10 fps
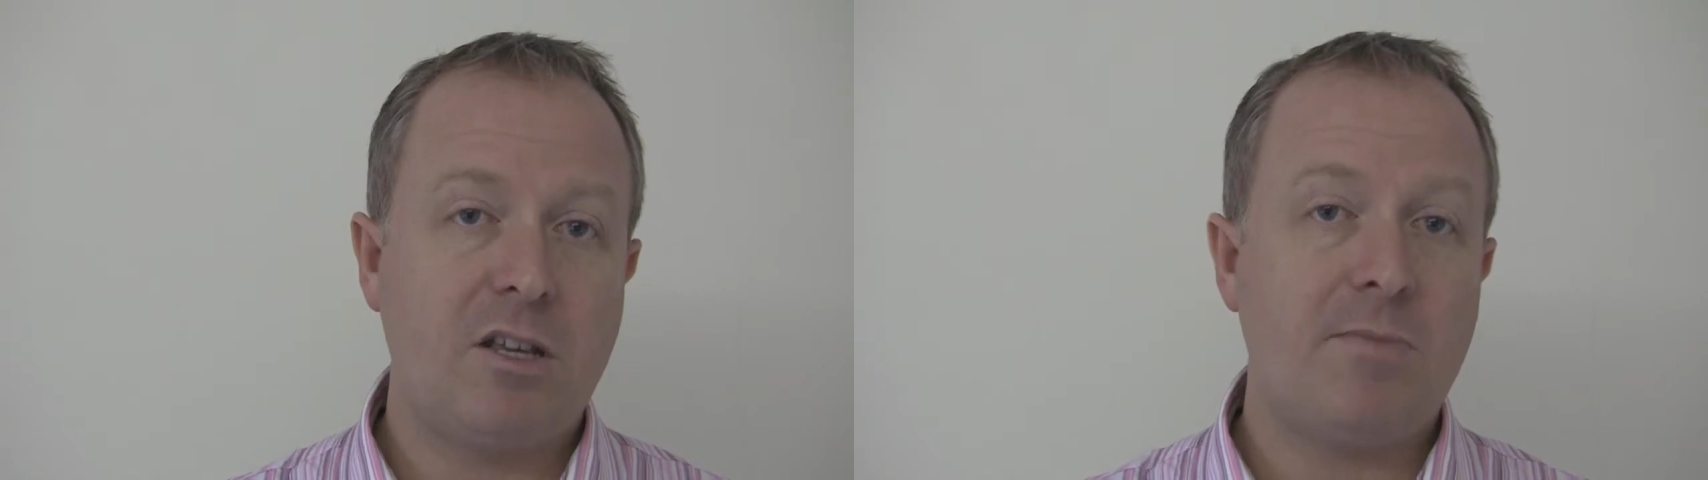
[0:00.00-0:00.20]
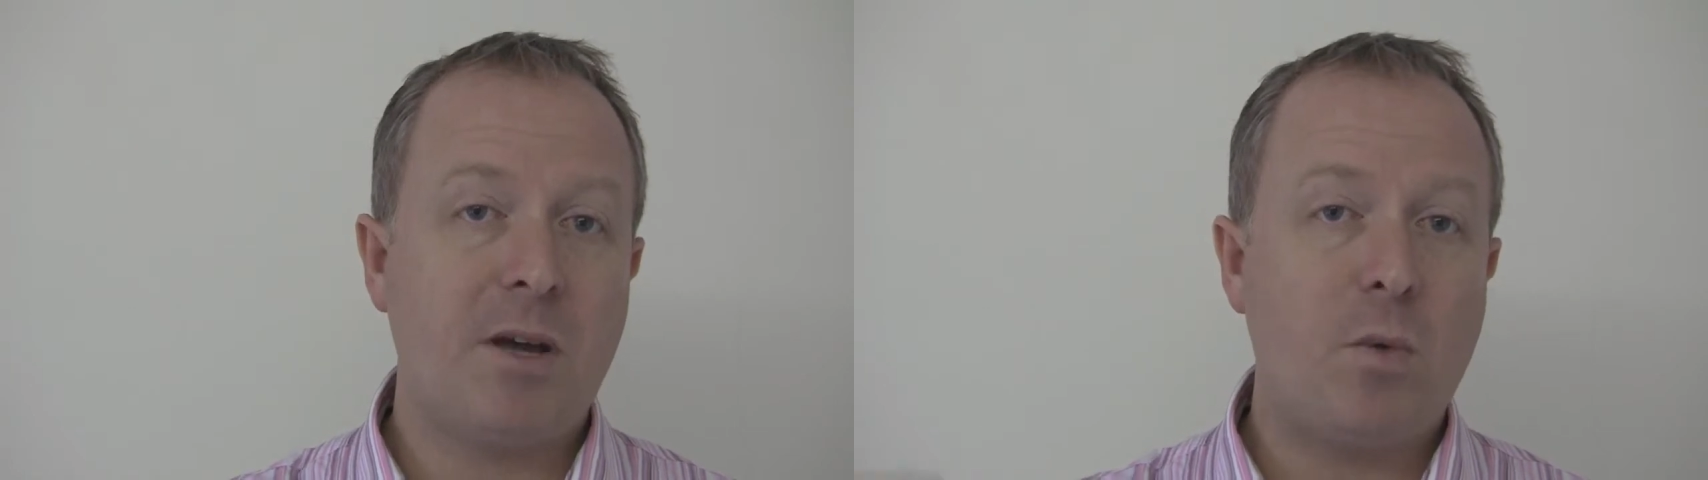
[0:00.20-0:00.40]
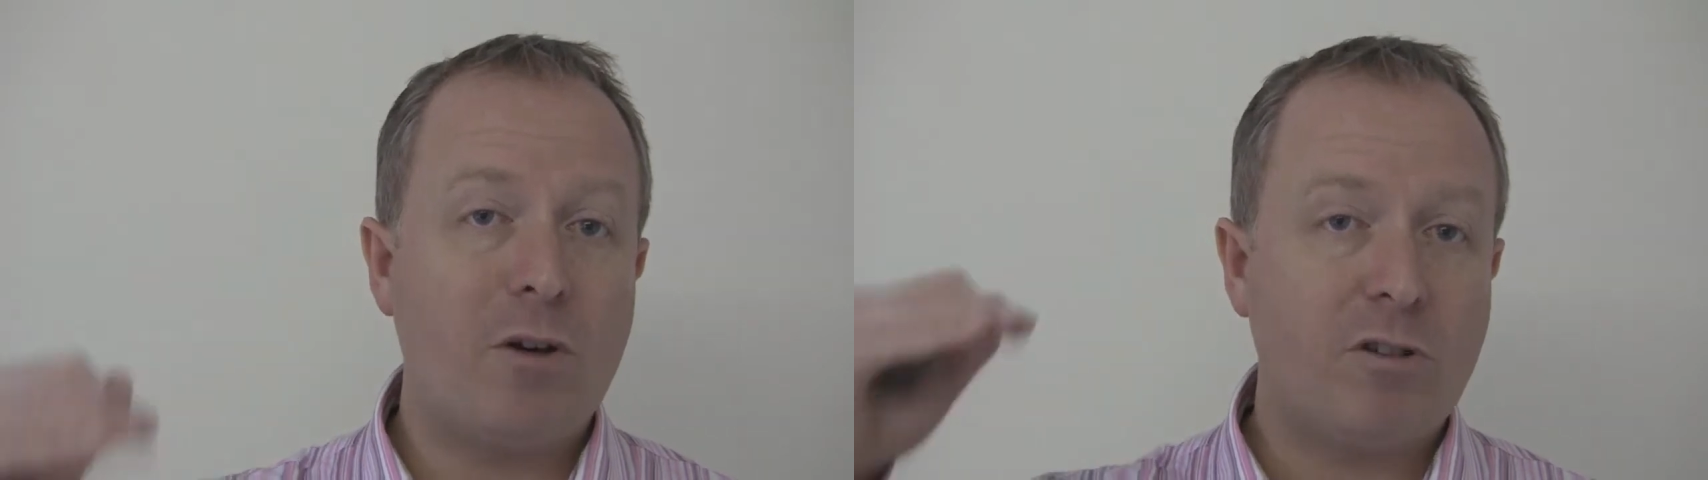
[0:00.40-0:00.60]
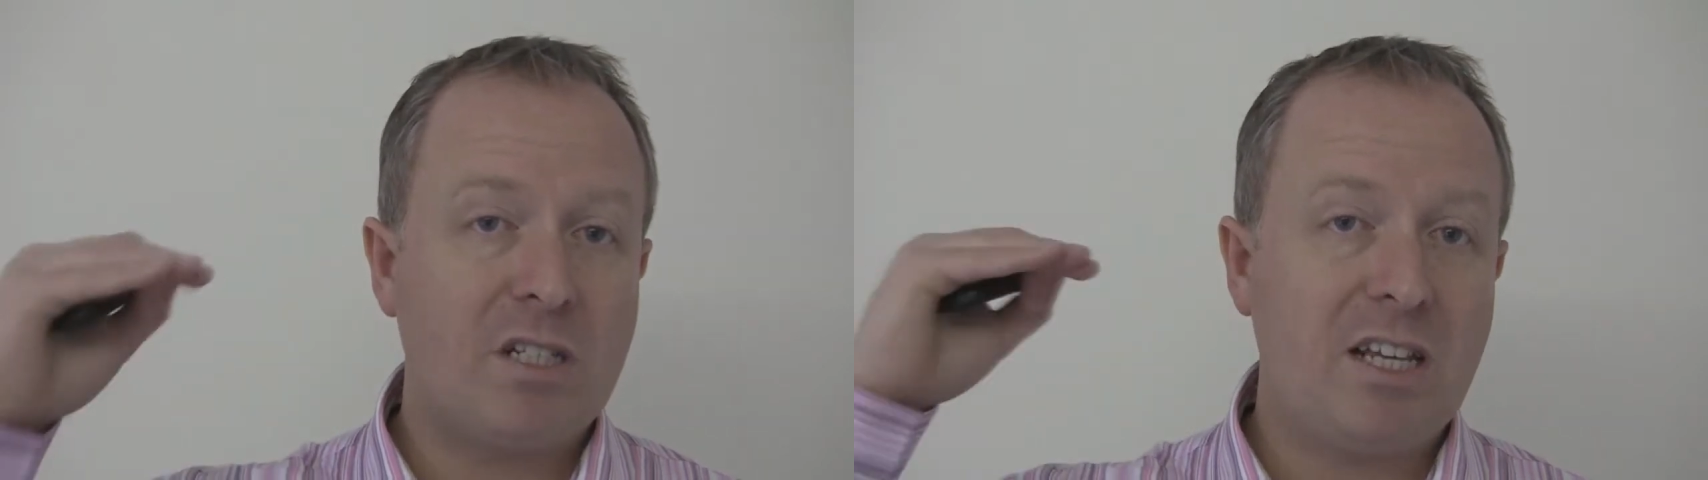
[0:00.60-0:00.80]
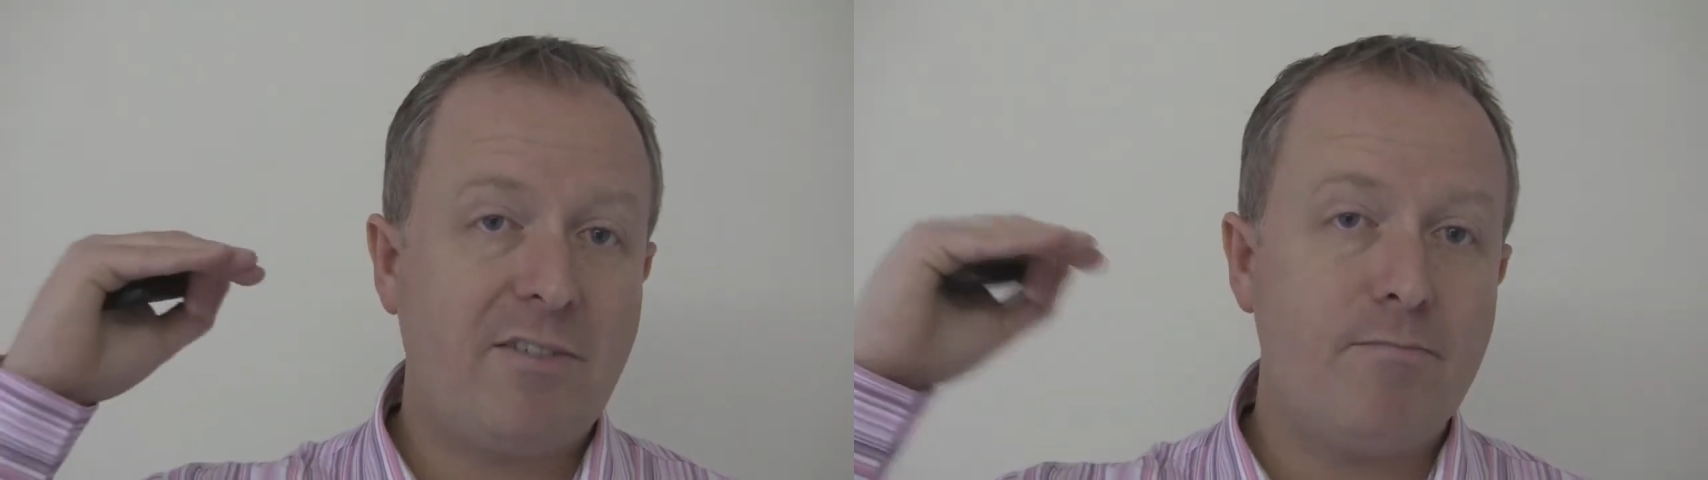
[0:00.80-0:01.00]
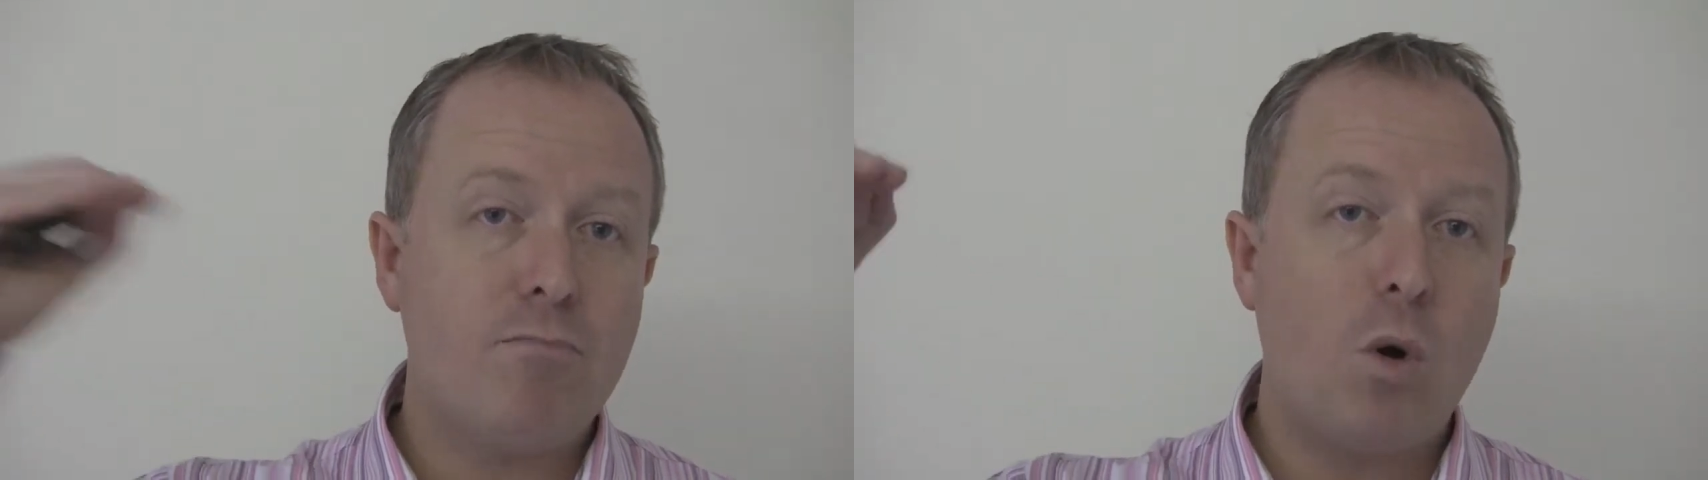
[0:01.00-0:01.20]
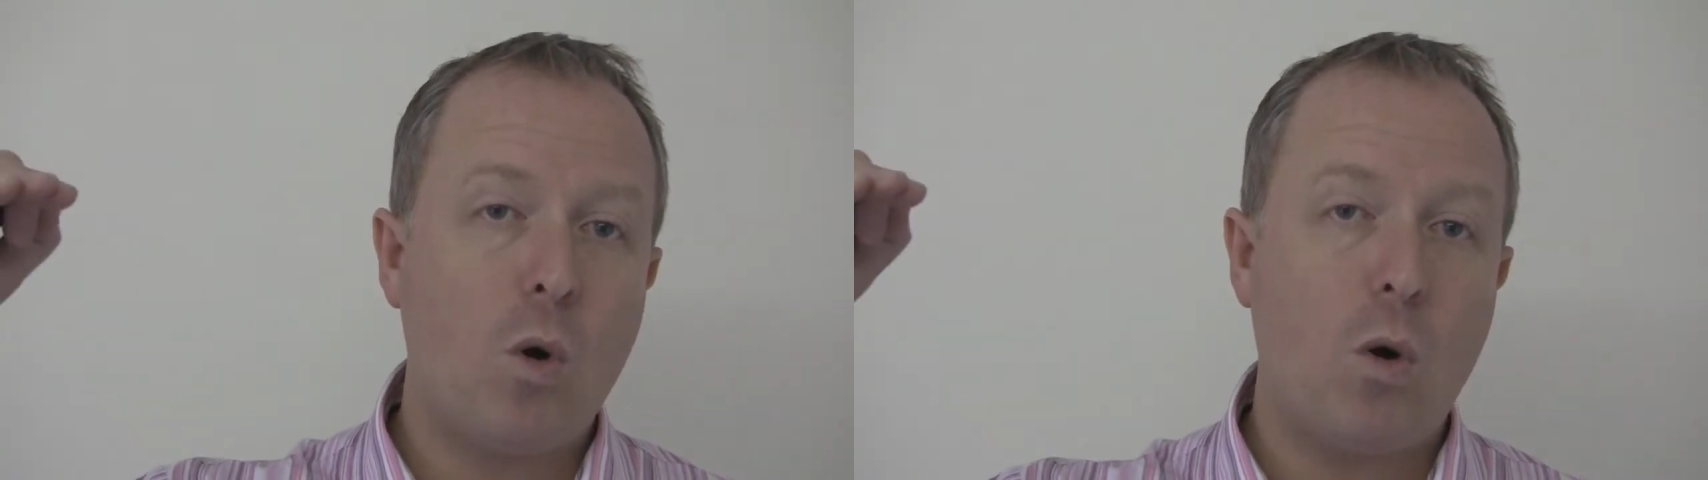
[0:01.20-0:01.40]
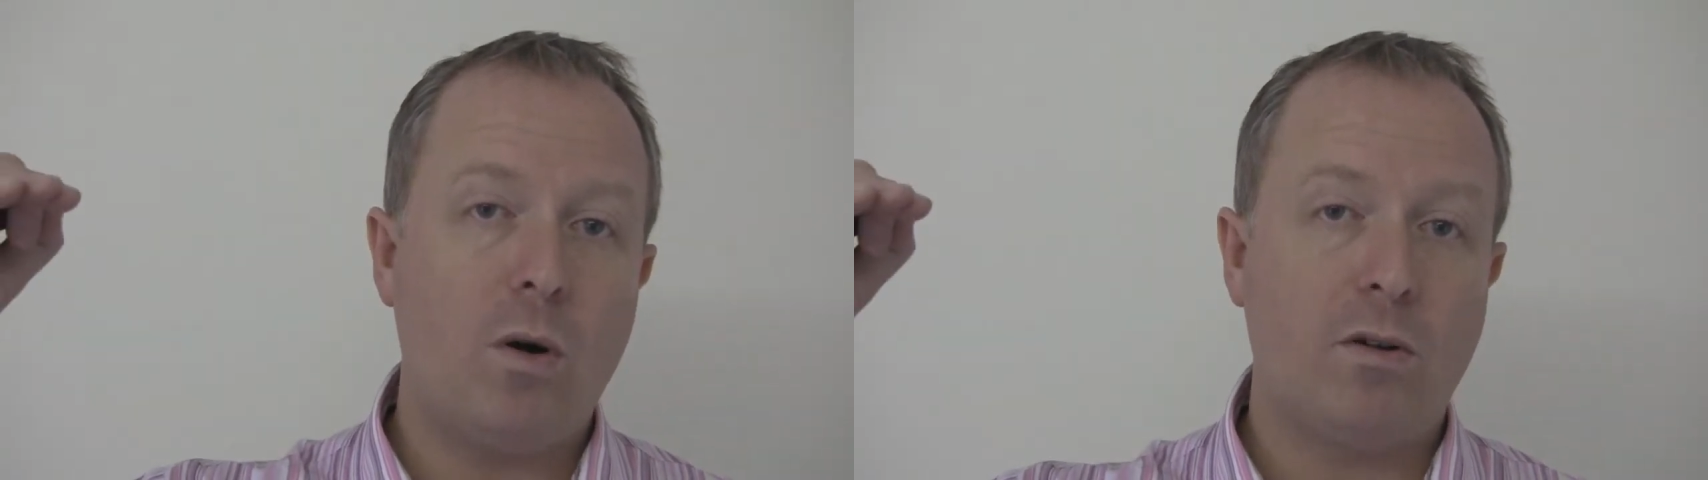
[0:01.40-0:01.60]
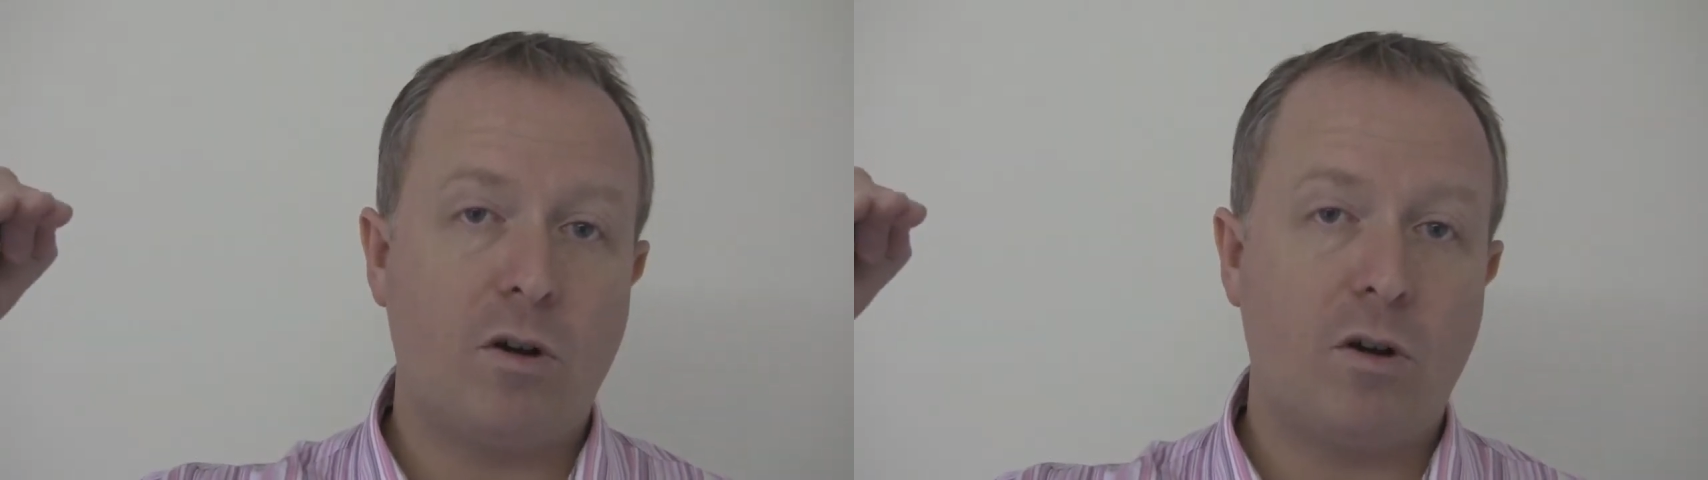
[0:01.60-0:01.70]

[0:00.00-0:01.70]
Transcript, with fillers: that you may well receive more